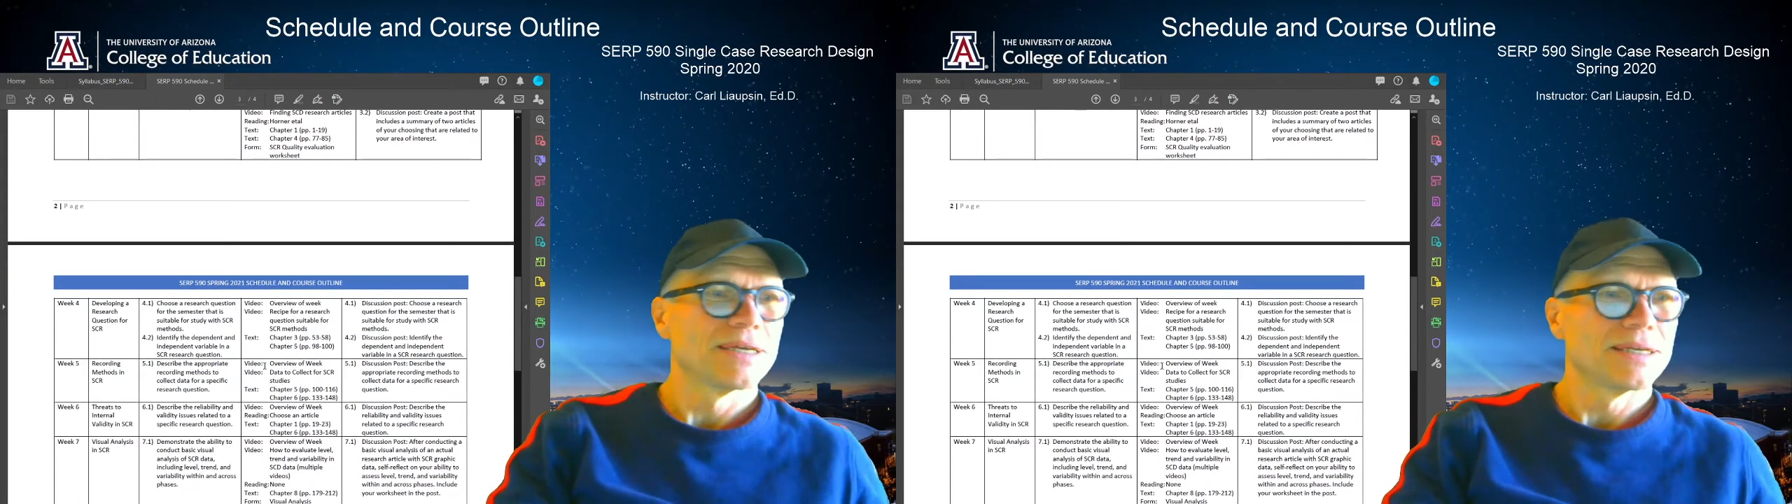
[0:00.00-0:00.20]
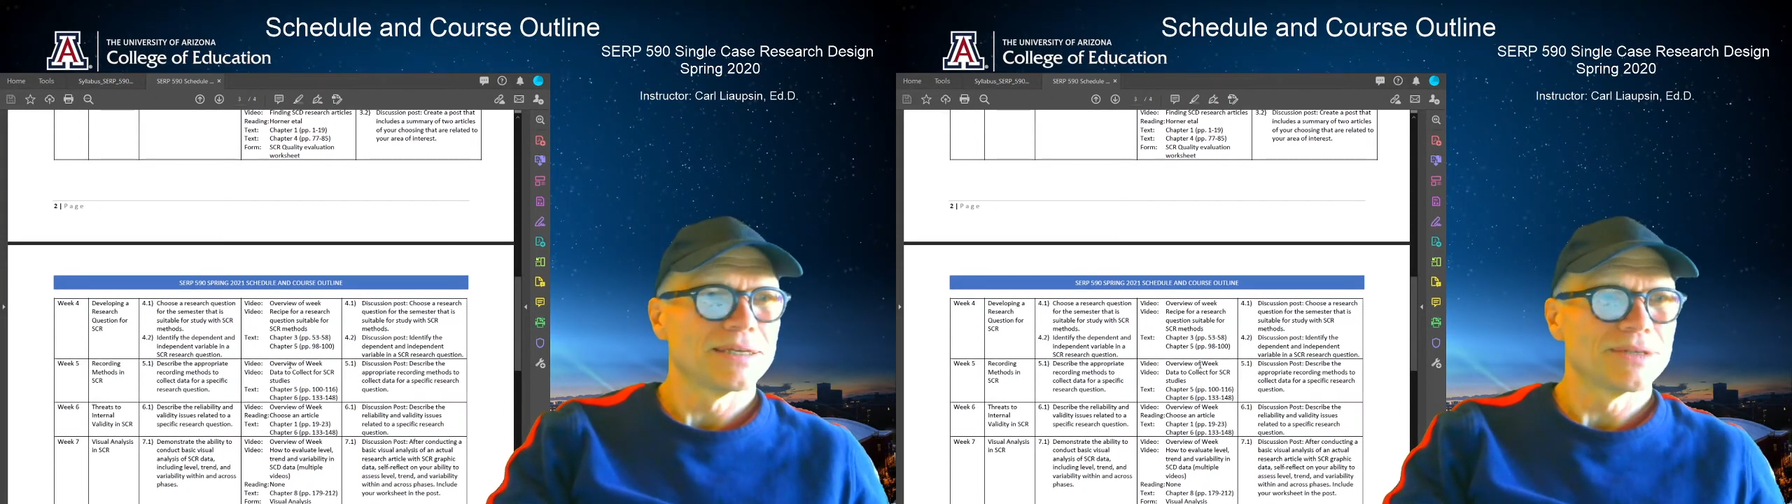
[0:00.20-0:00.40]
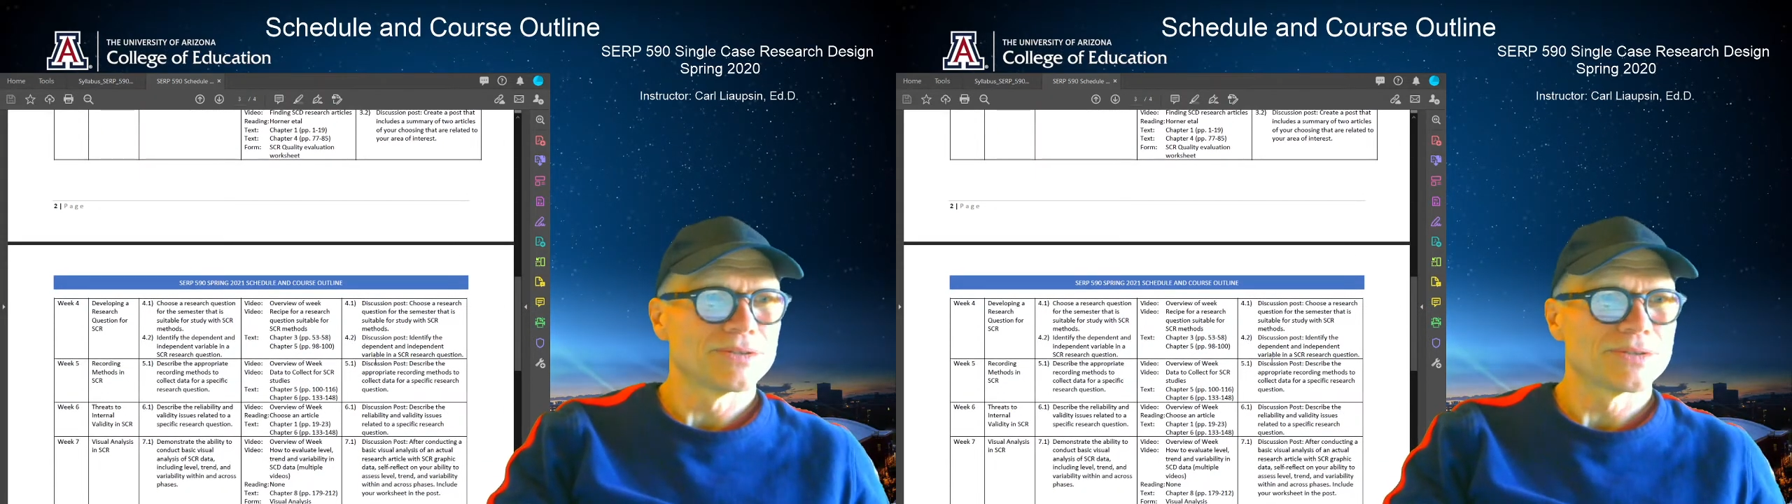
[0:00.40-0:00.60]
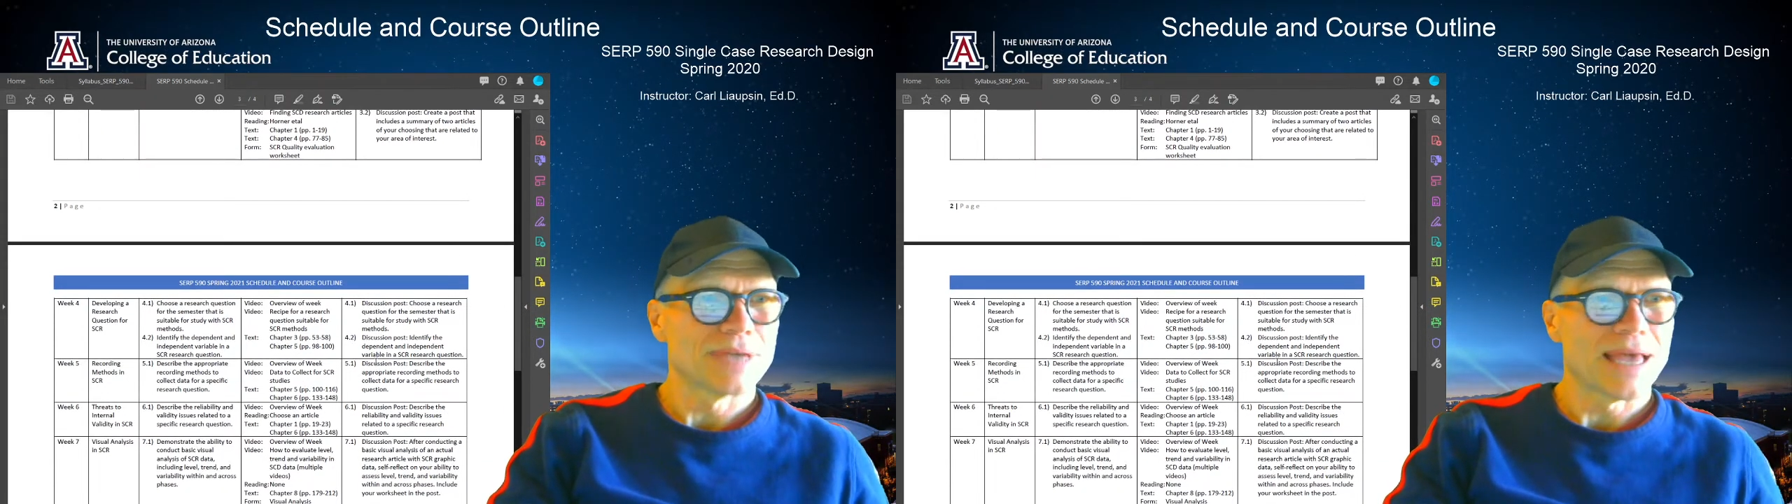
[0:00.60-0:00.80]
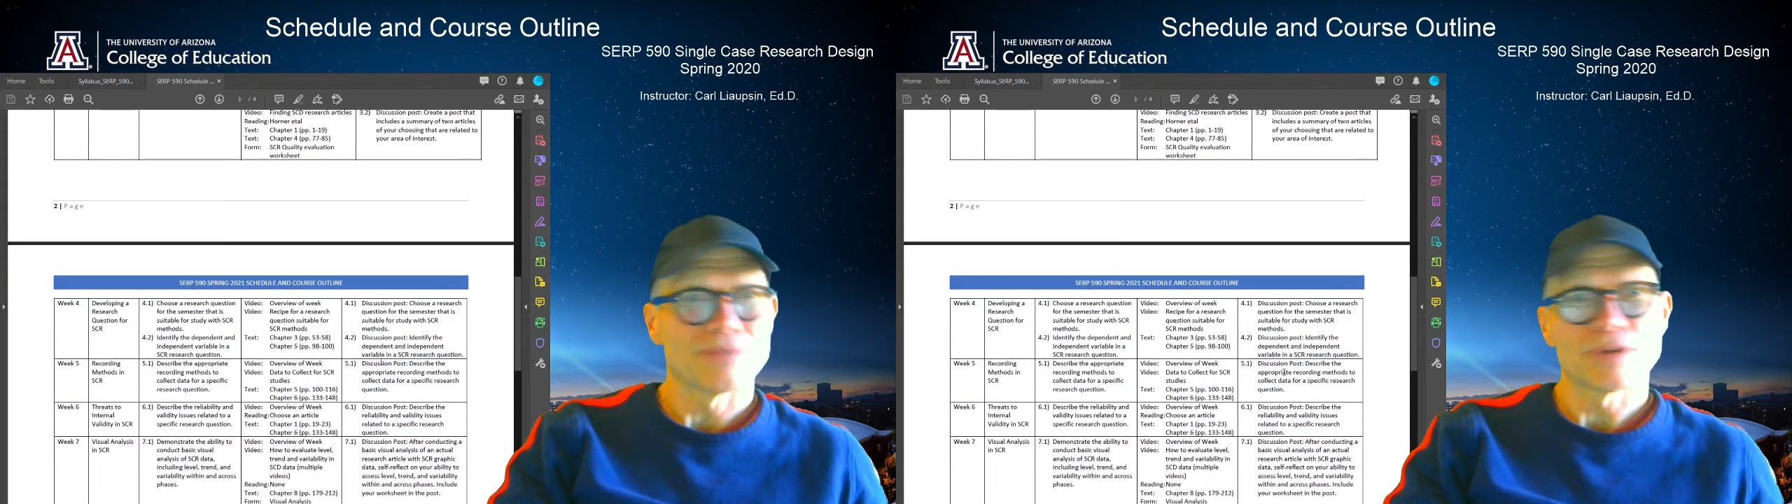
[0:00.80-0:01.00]
is
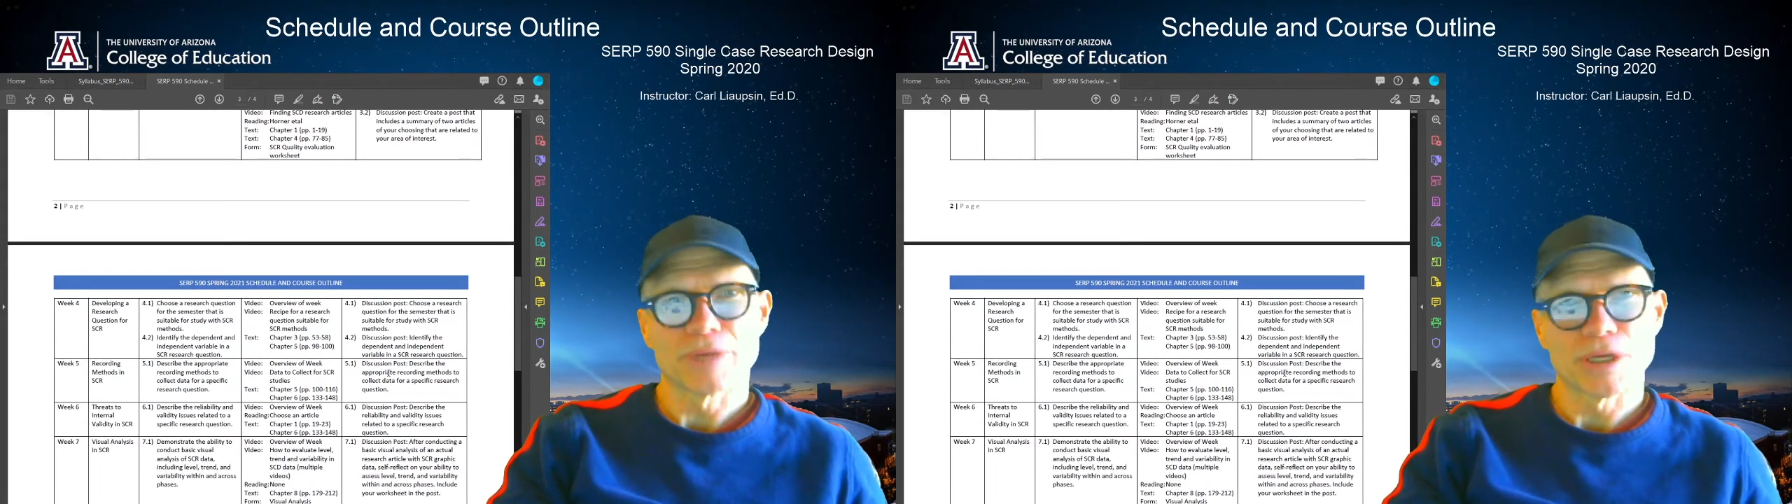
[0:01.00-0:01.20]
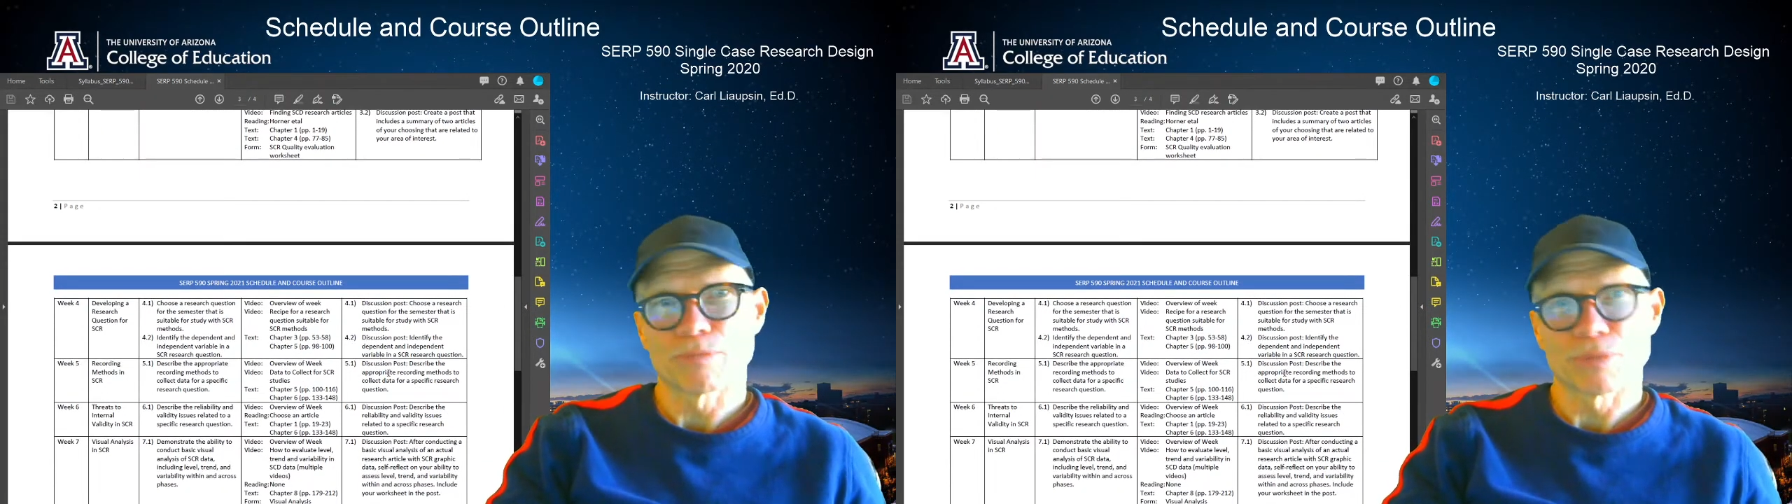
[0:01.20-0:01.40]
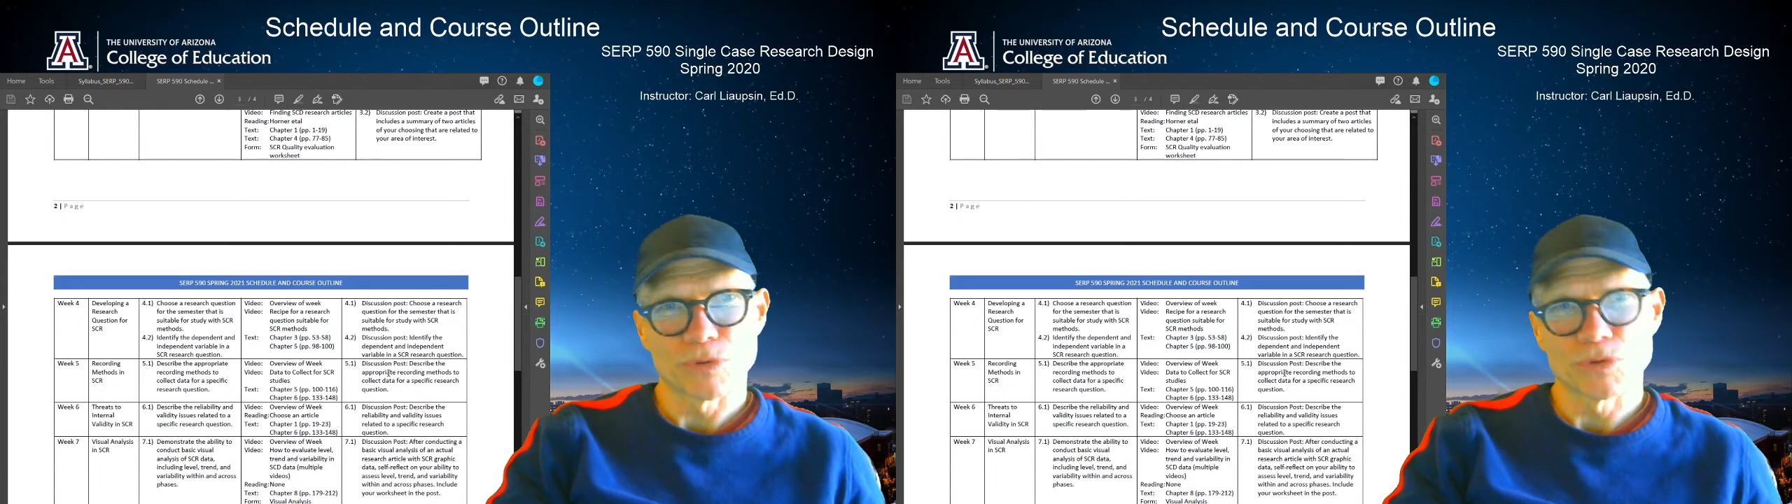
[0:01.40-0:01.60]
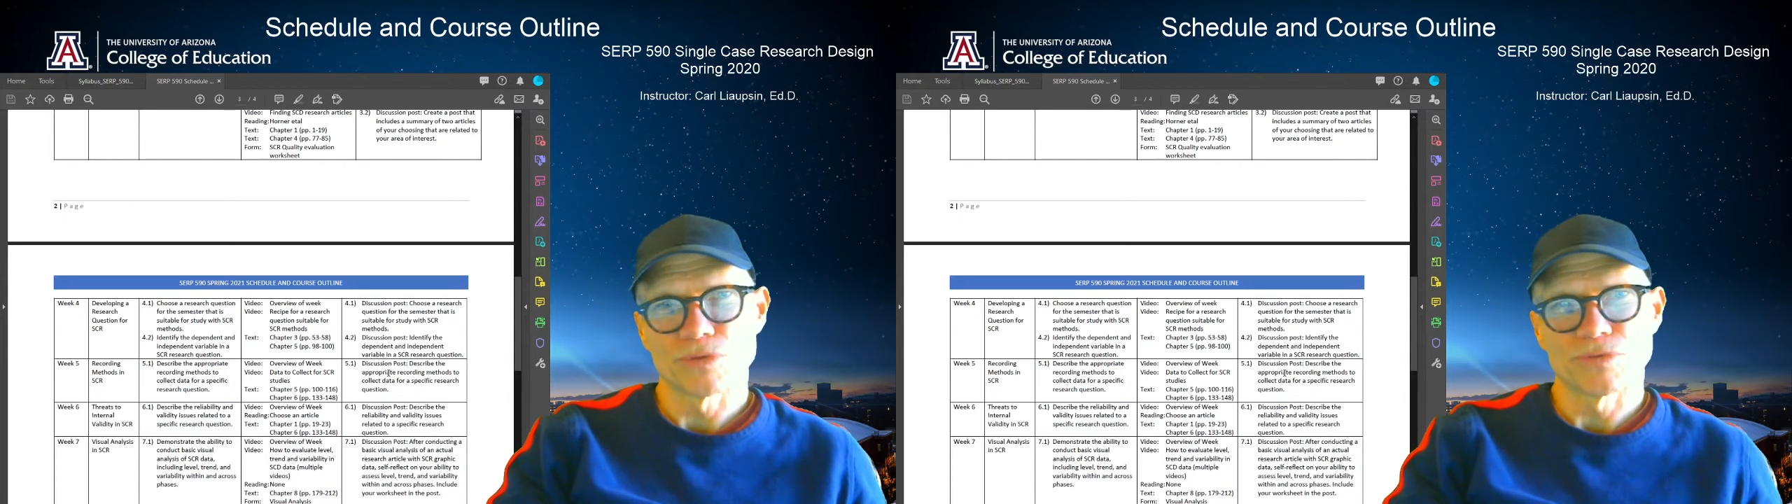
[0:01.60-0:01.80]
having me approve